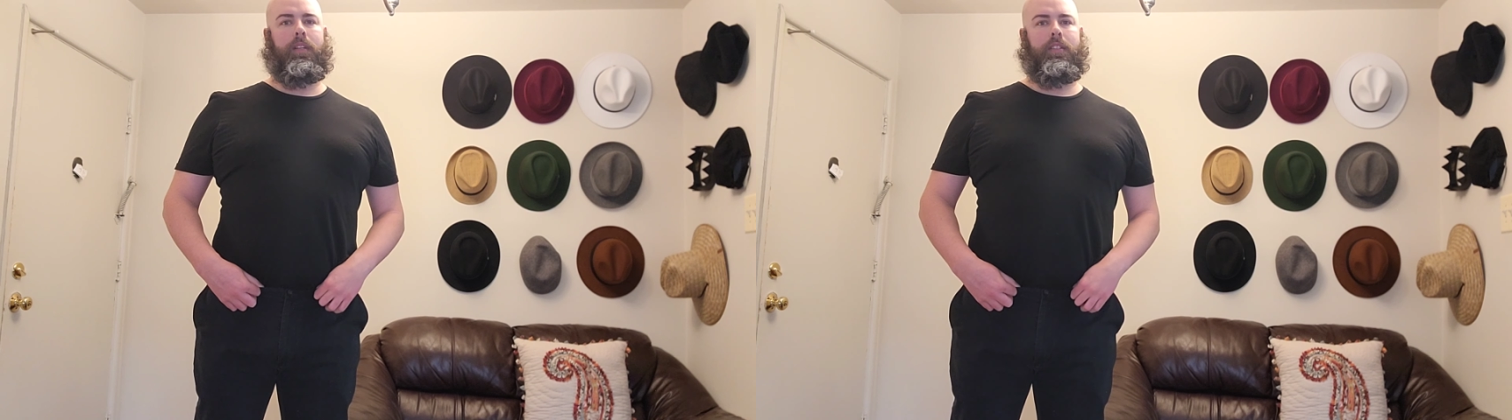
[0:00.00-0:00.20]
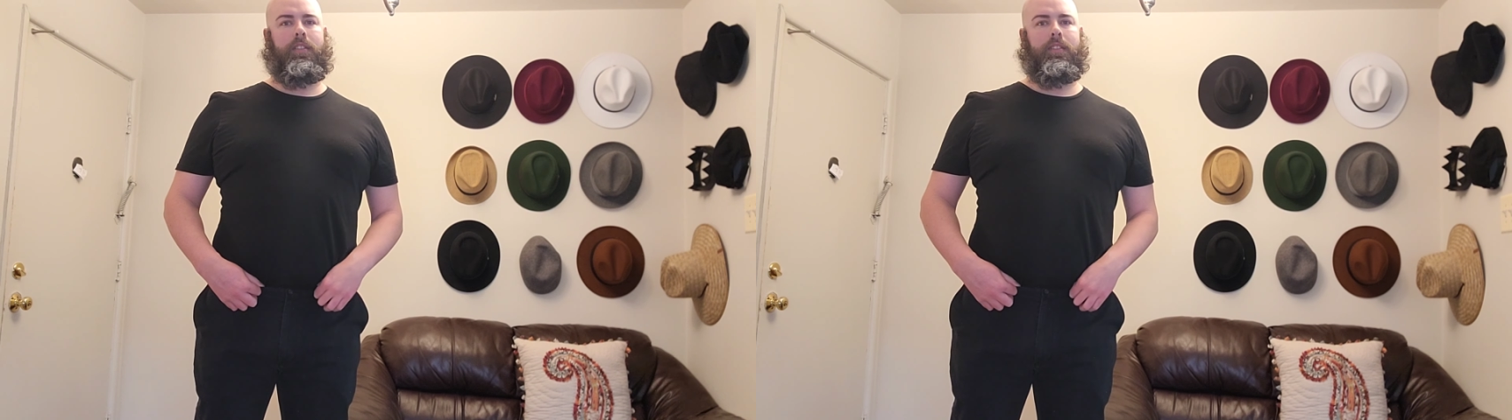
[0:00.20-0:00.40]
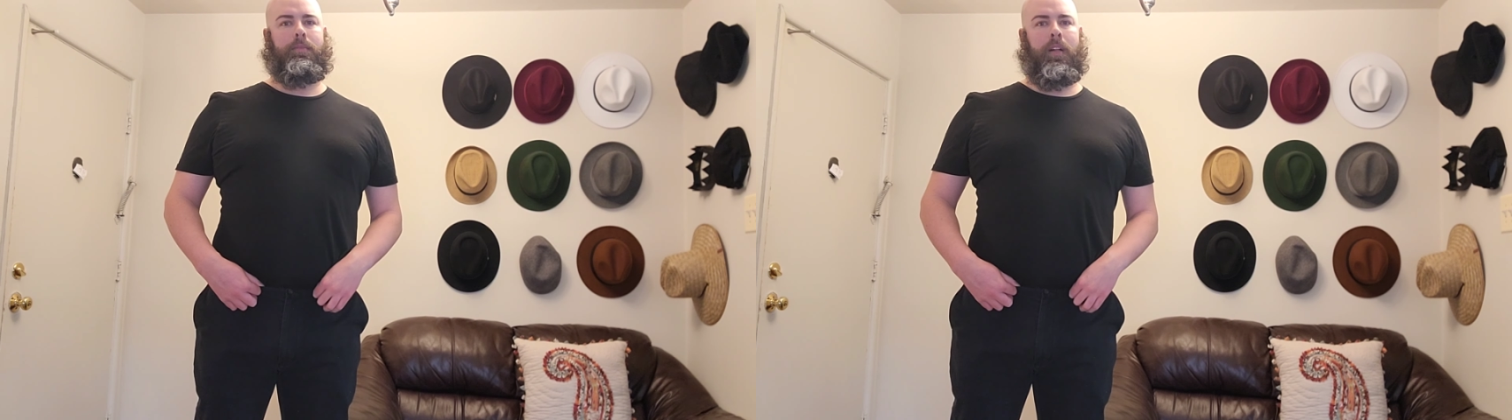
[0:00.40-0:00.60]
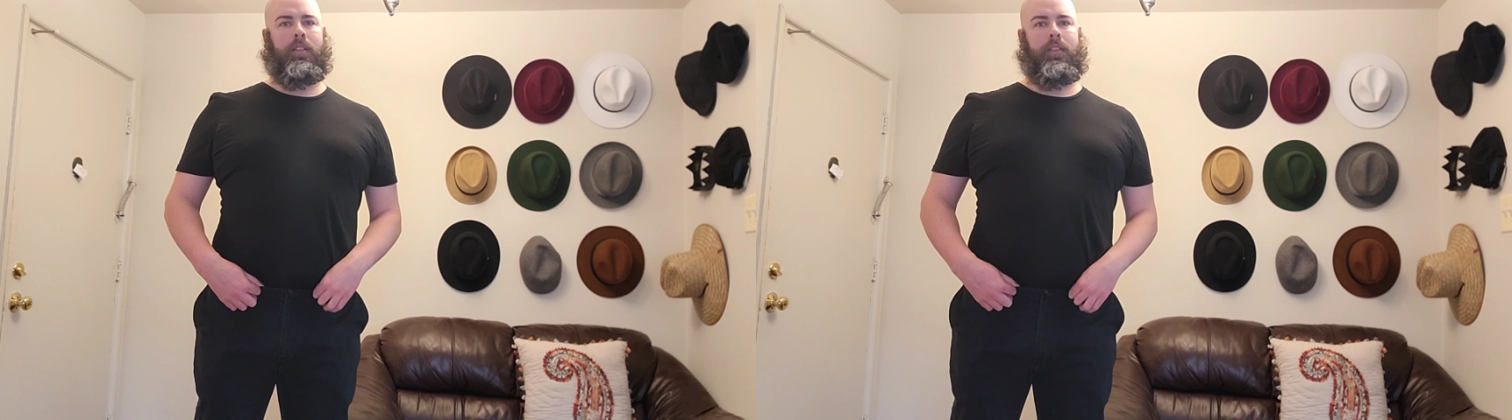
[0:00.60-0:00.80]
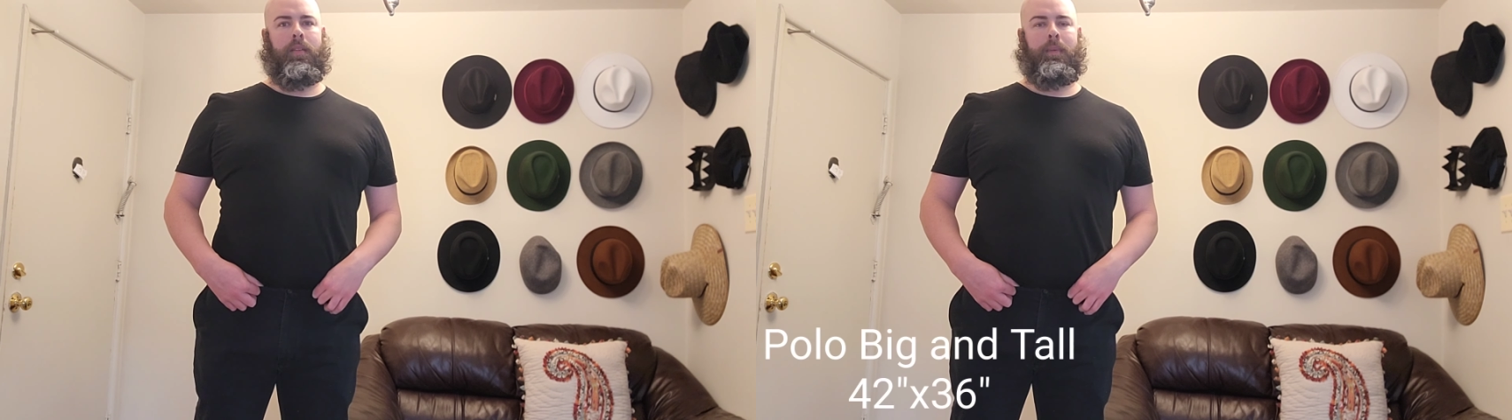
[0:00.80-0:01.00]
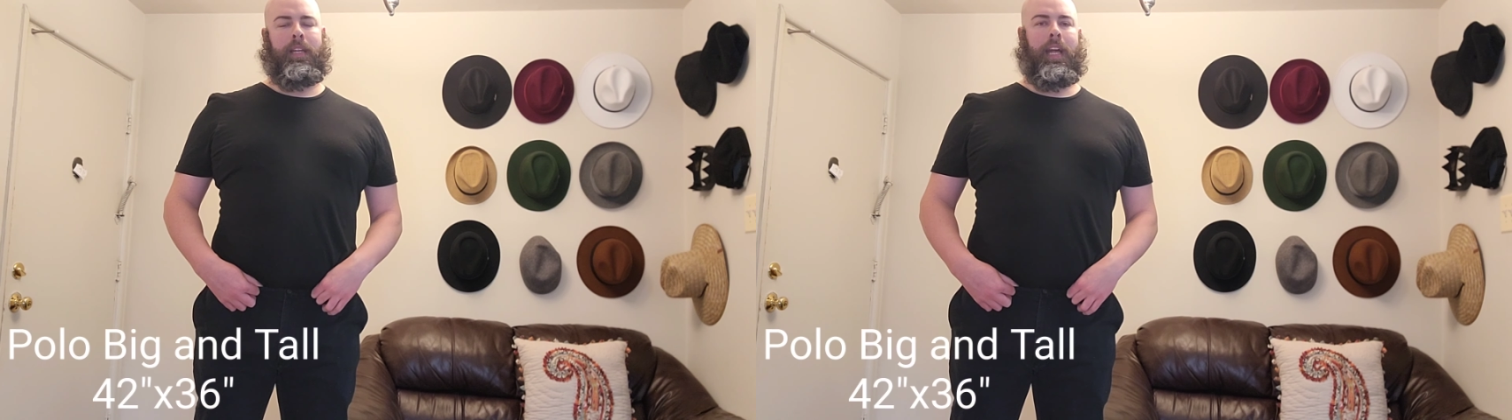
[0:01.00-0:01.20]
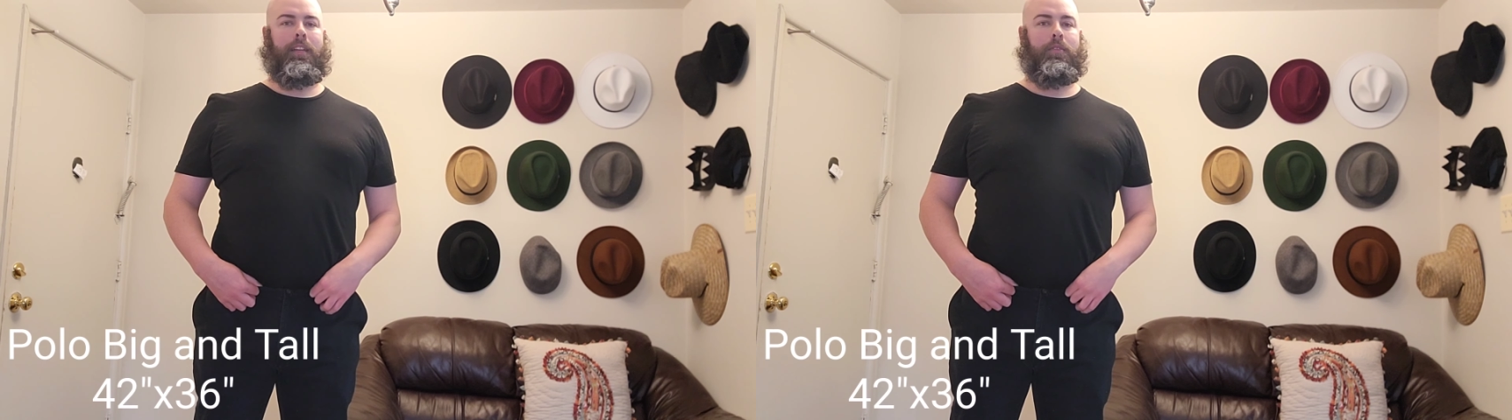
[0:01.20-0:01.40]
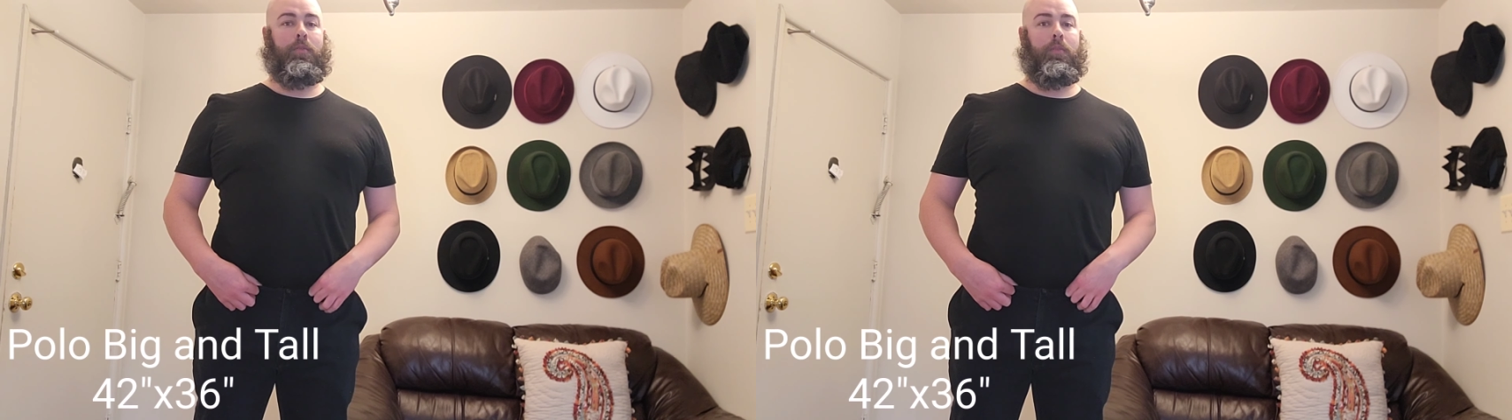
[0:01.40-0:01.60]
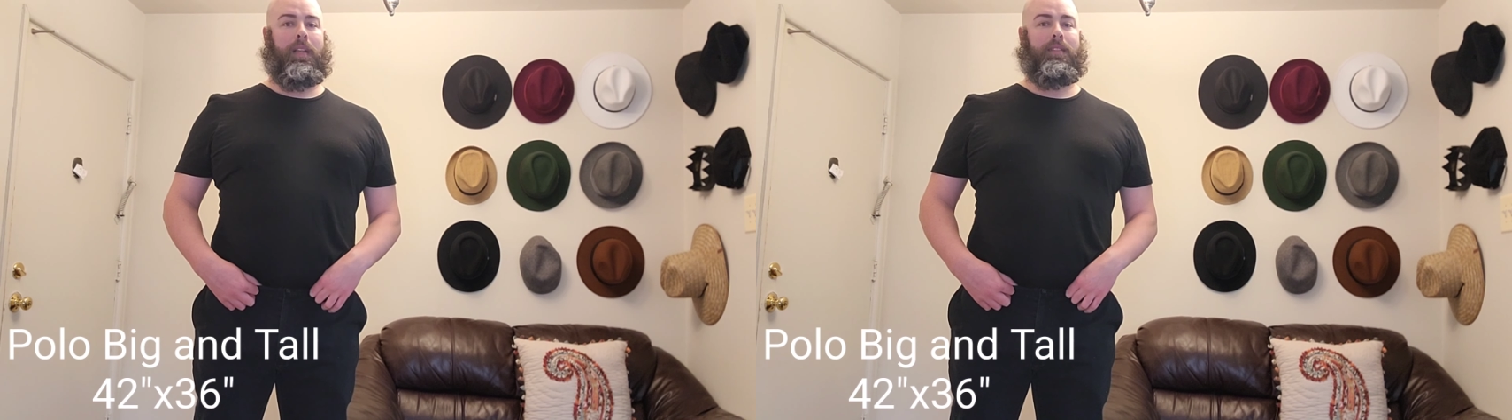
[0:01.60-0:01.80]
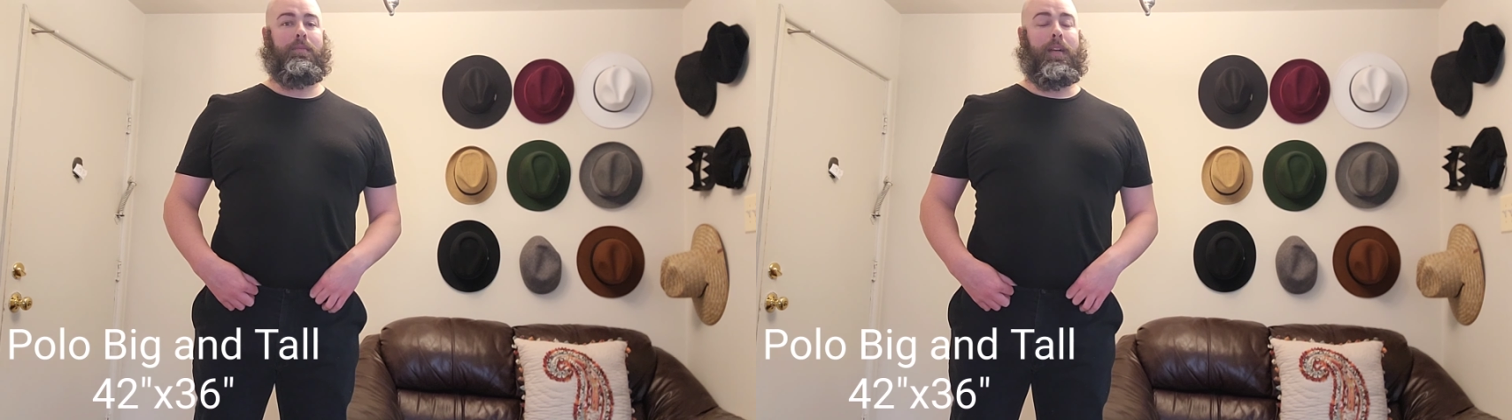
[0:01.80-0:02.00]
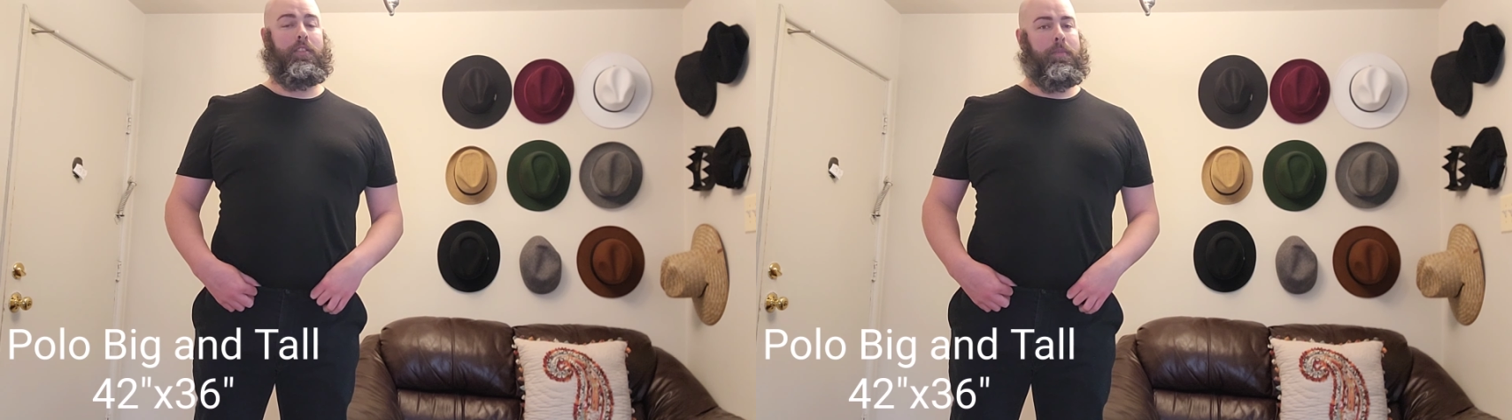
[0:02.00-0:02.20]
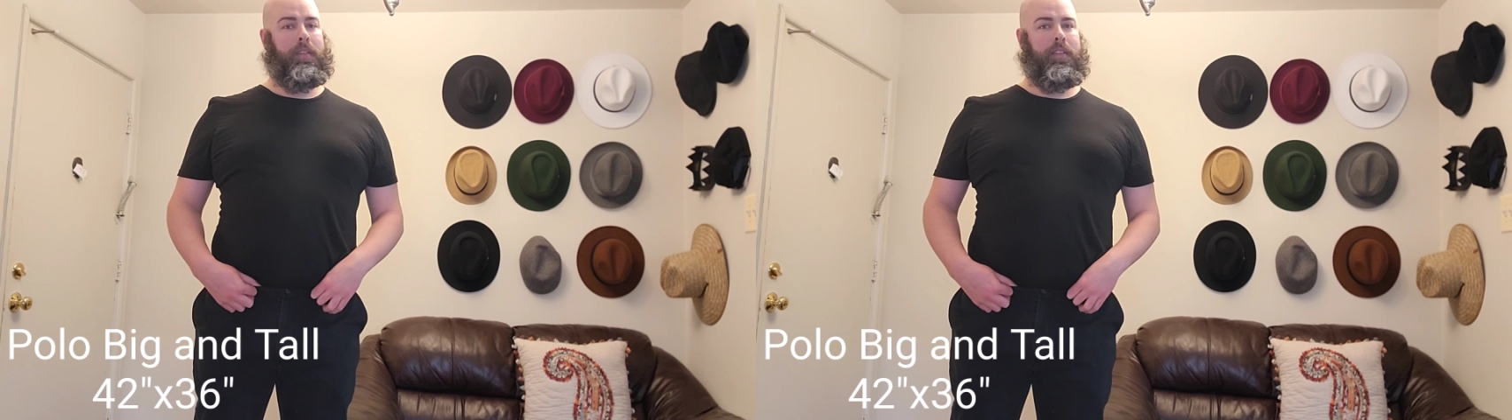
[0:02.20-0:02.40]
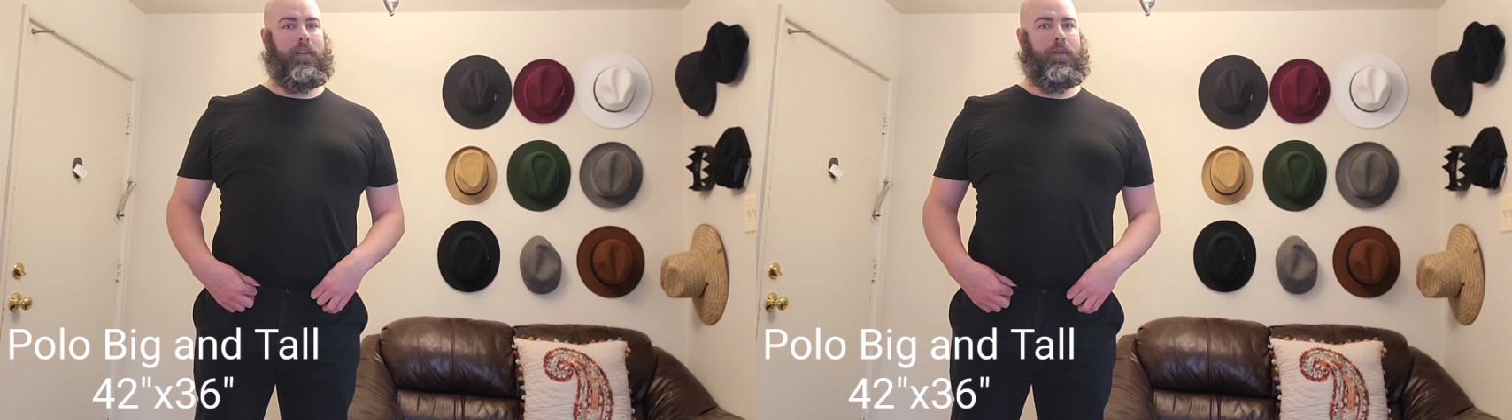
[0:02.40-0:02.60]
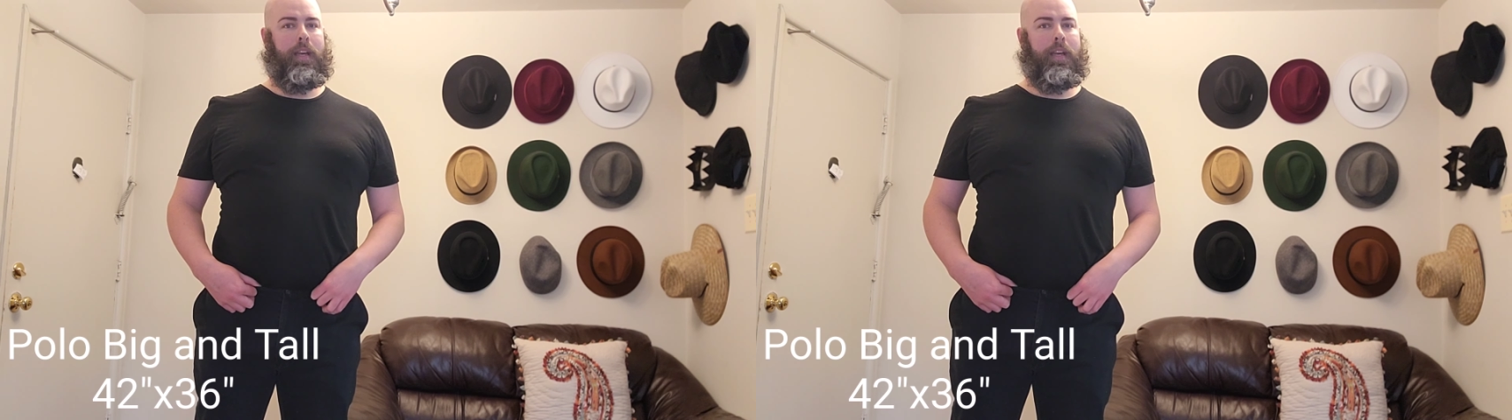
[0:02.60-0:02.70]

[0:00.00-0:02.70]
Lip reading: inches smaller than my actual waist measurement though.